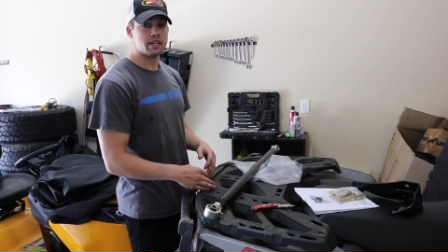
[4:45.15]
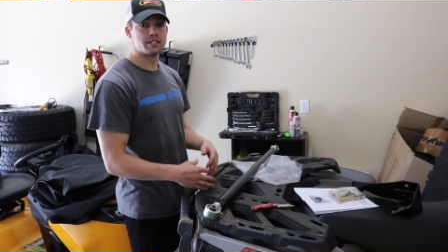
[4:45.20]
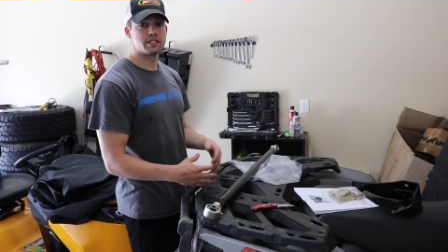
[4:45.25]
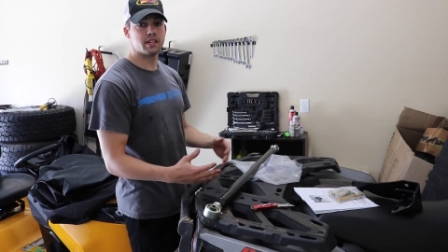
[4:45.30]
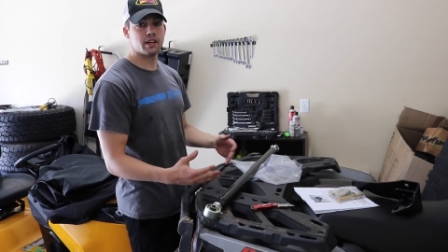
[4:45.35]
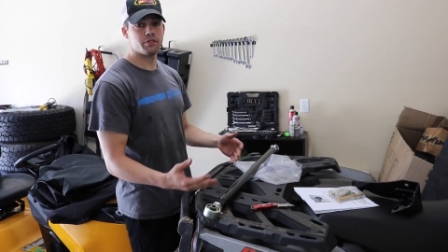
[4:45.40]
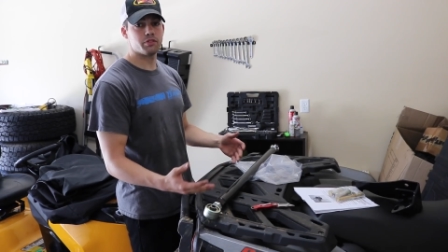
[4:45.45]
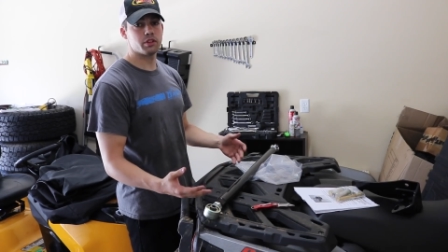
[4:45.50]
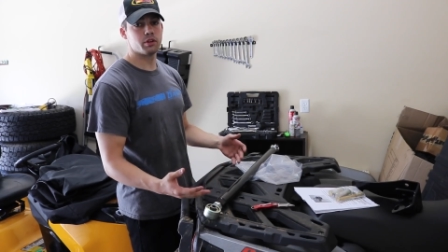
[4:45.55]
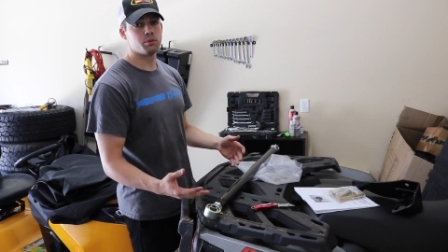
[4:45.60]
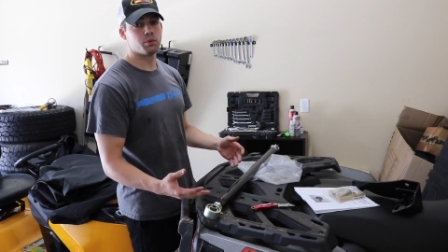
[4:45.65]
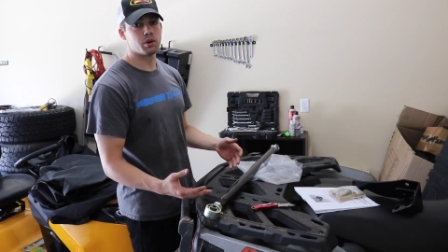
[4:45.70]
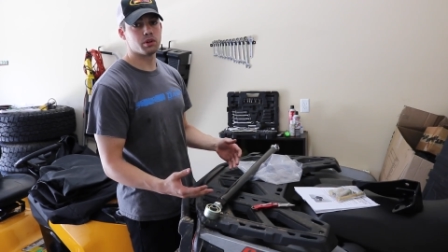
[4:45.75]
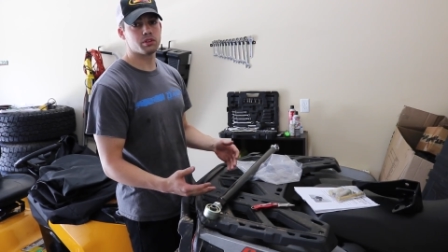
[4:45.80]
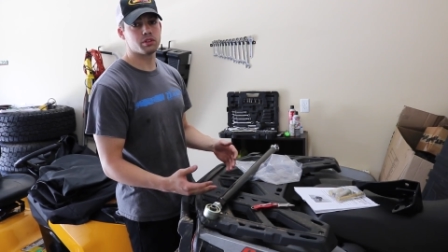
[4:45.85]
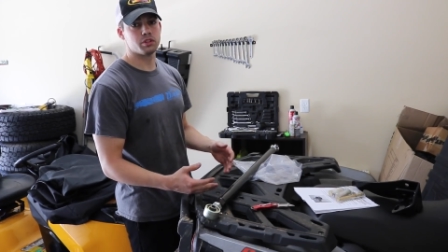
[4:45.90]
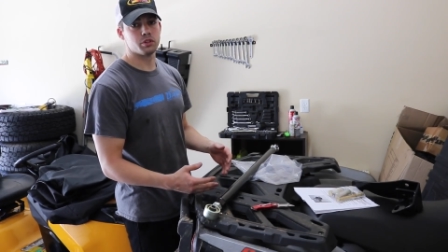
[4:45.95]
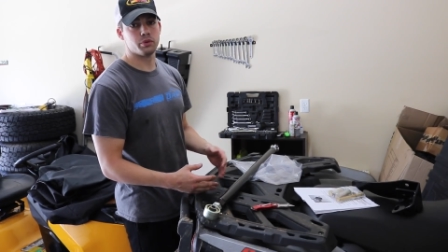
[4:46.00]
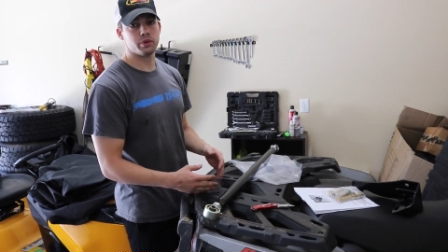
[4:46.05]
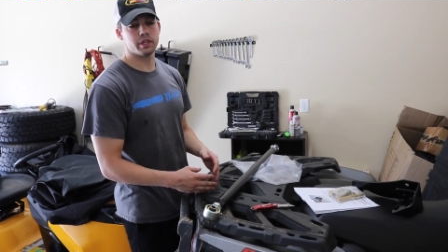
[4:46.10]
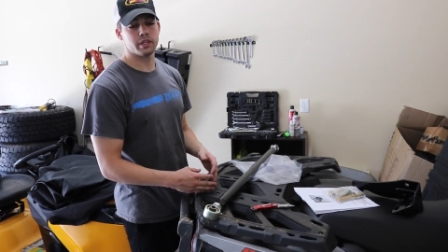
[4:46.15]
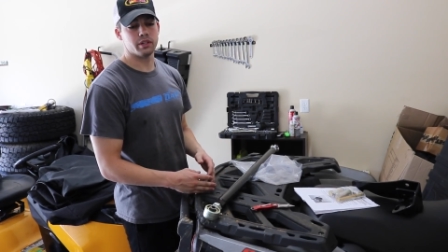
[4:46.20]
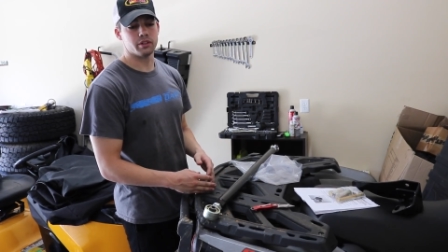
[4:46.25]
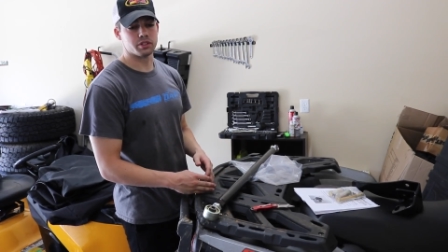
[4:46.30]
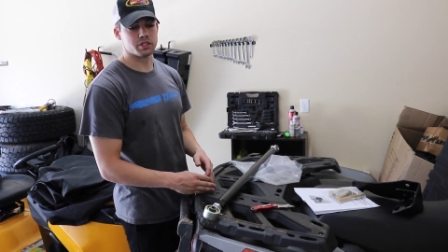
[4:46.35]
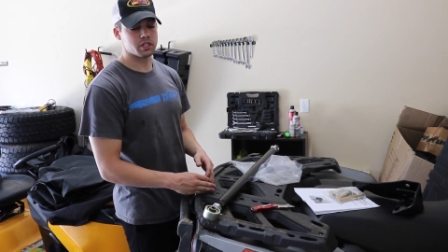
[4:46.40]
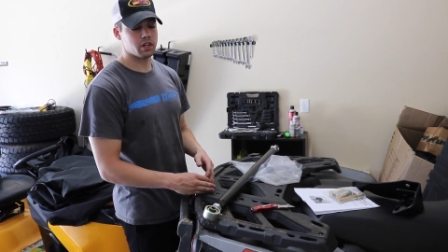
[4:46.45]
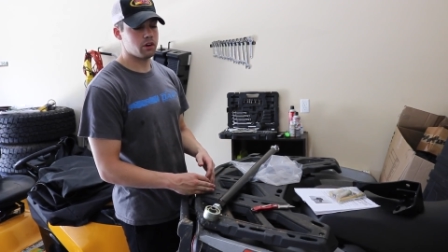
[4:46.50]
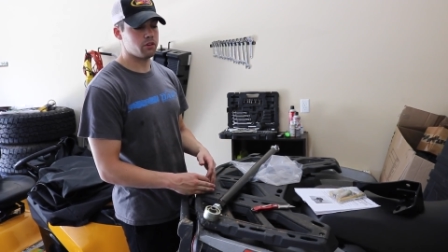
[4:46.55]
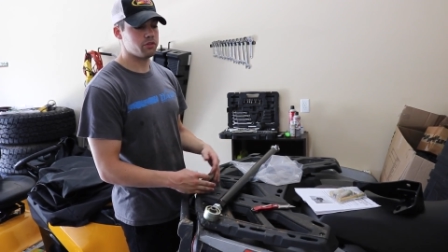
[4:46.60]
it's definitely worth doing it
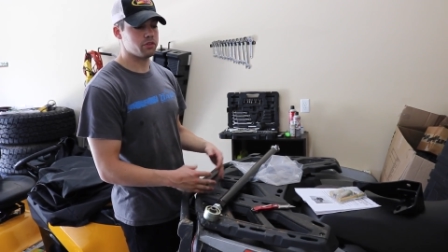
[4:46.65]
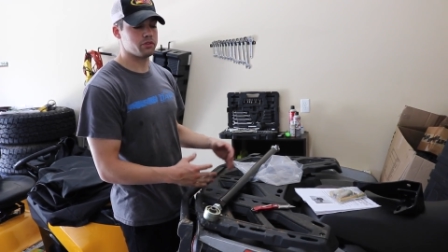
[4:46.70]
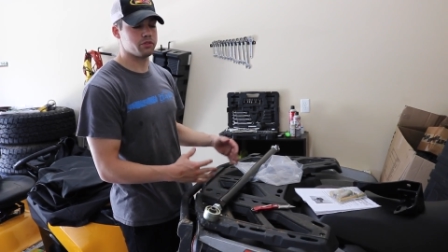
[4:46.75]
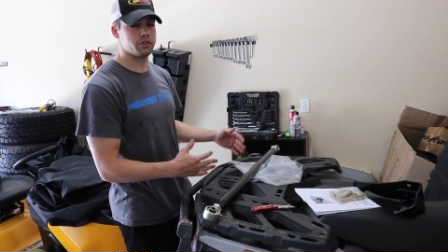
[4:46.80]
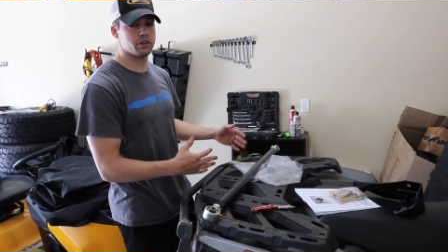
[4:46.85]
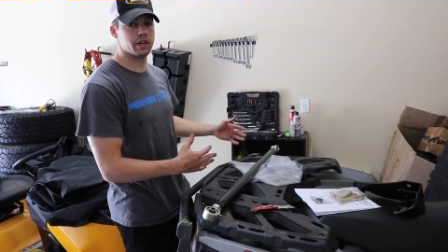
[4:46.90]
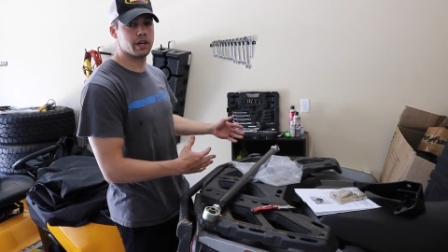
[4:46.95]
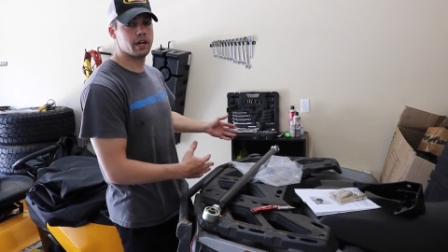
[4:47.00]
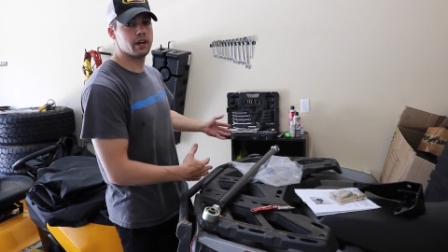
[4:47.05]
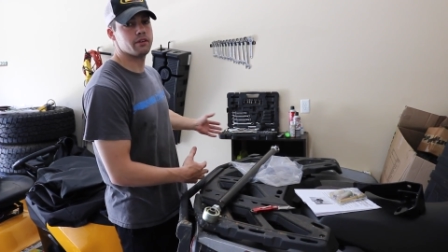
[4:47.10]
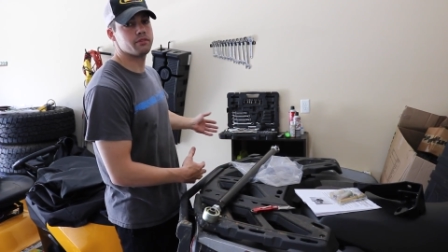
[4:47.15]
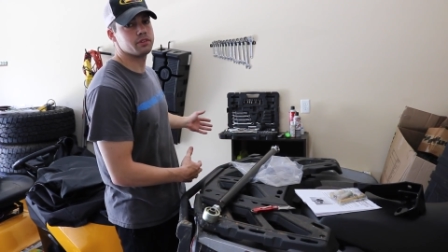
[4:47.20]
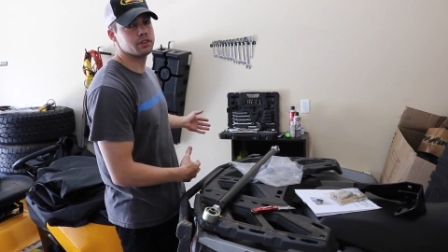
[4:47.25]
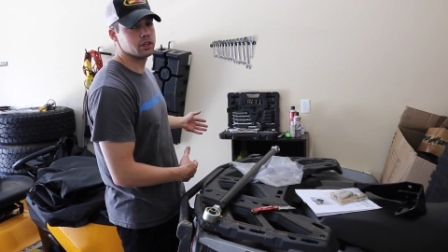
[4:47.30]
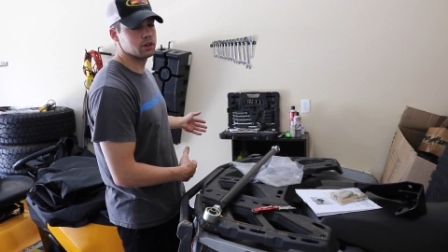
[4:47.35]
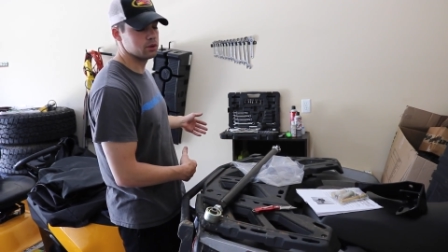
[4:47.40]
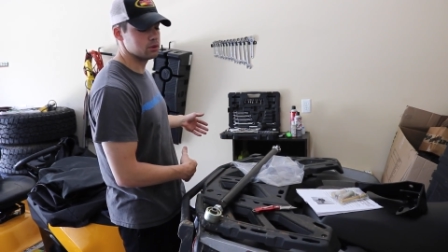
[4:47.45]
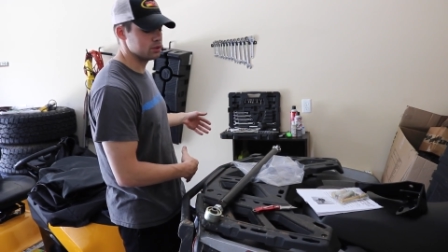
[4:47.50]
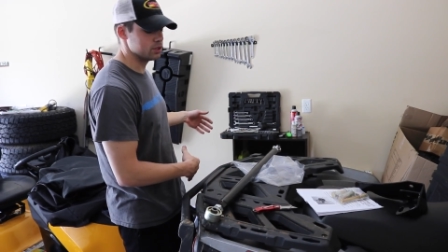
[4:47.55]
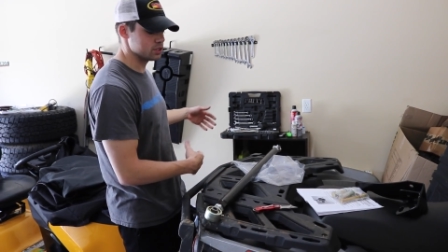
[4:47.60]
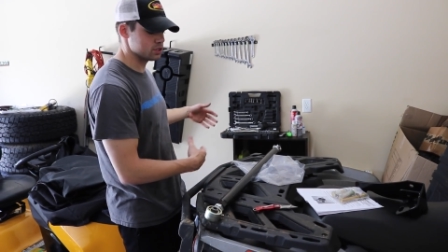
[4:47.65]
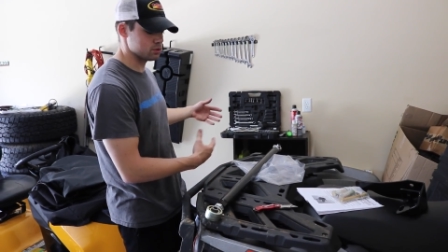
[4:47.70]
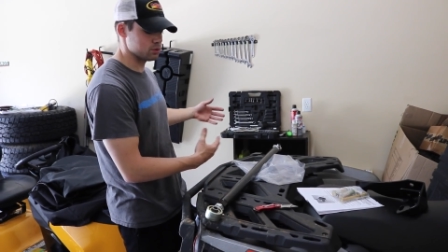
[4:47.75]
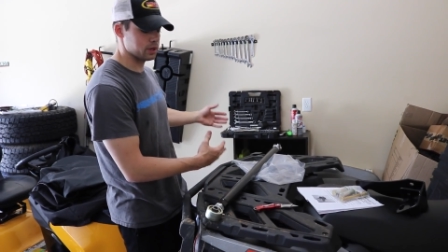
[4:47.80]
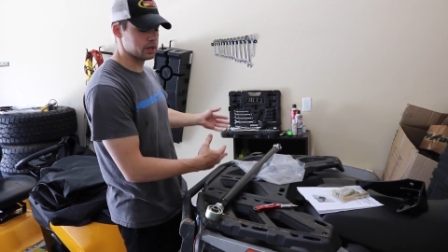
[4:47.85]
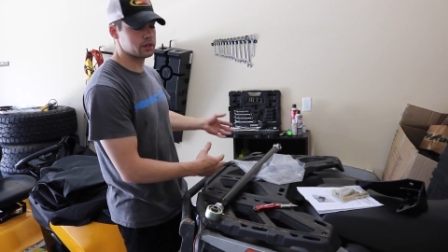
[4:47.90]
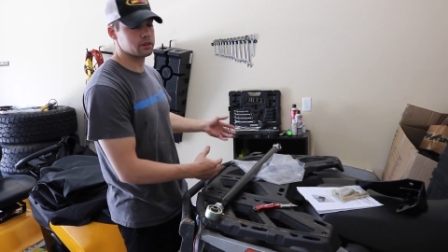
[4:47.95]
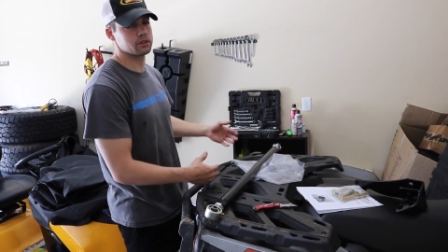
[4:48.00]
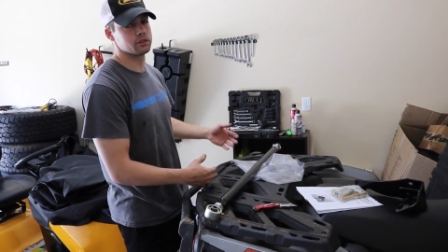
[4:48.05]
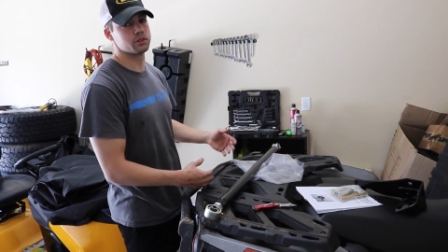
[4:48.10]
yourself if you have you know just
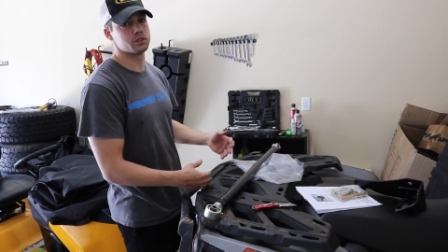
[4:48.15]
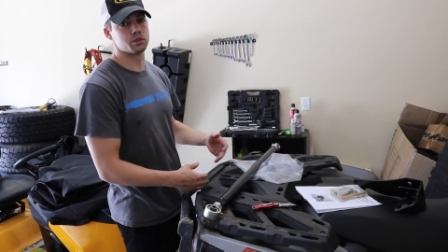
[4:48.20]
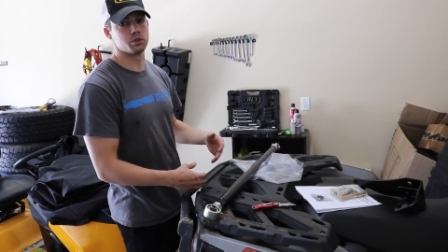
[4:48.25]
regular